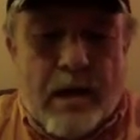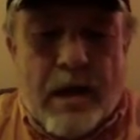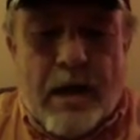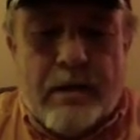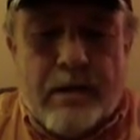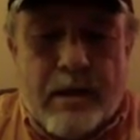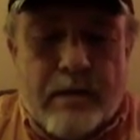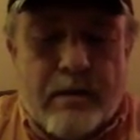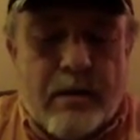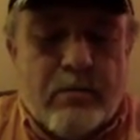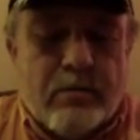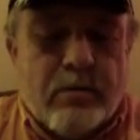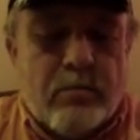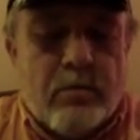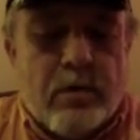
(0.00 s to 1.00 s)
I think
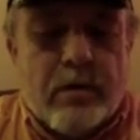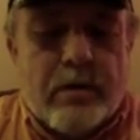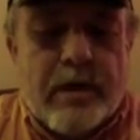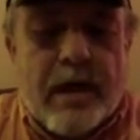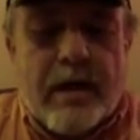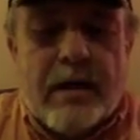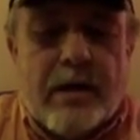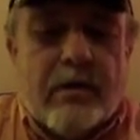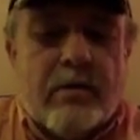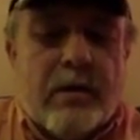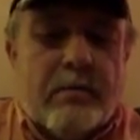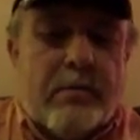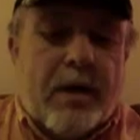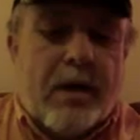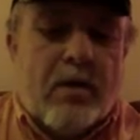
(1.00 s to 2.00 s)
those will work dandy on
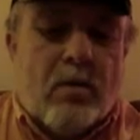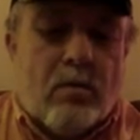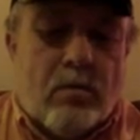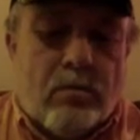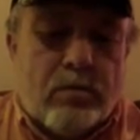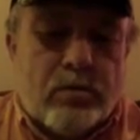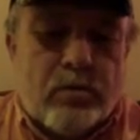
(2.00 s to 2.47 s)
them big old